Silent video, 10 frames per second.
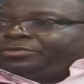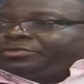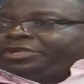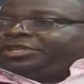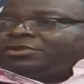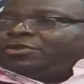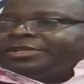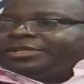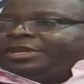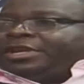
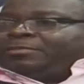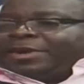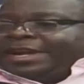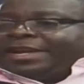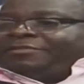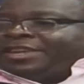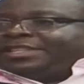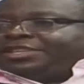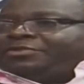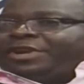disclose. But I can rest
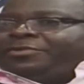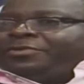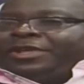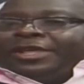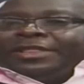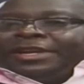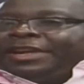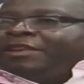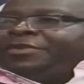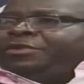assure you that
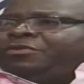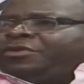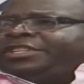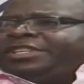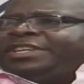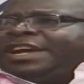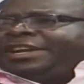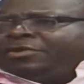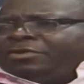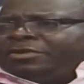government will not sit
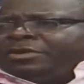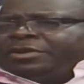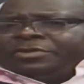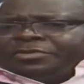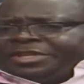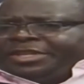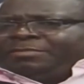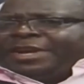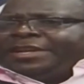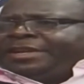idle to see the
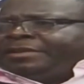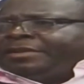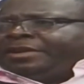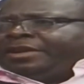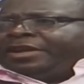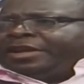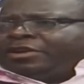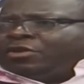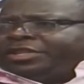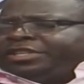mining
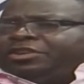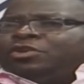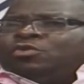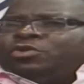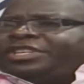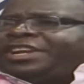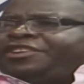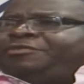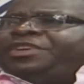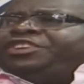closing. Will take
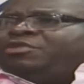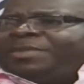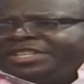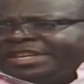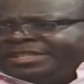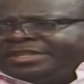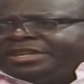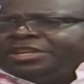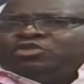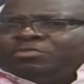remedial measures
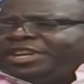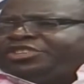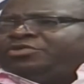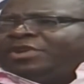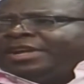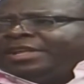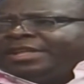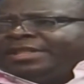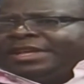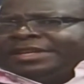to make sure
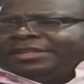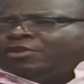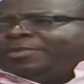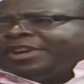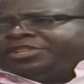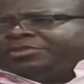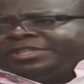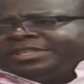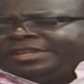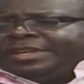that the
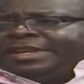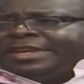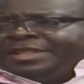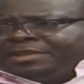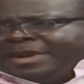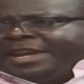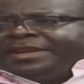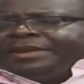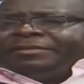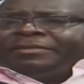operations in the
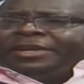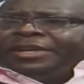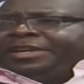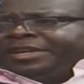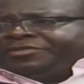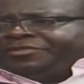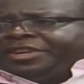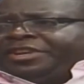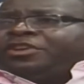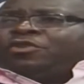mining industry
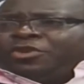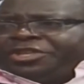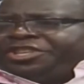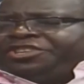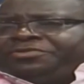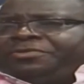continue